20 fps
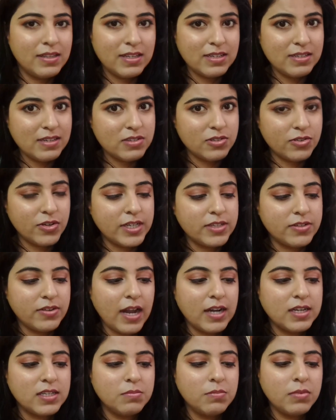This is
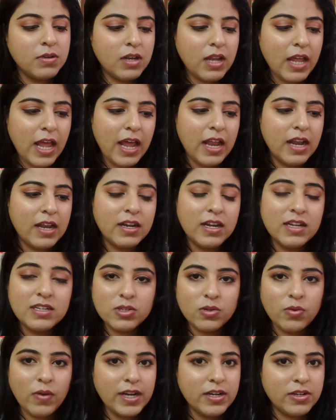retractable and
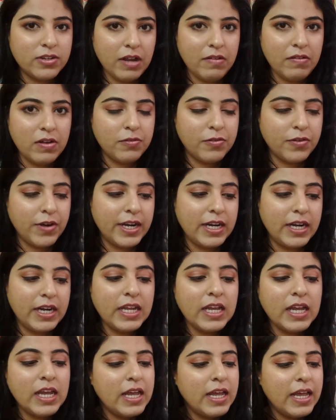it's quite travel
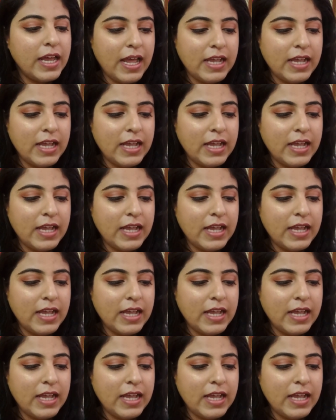friendly.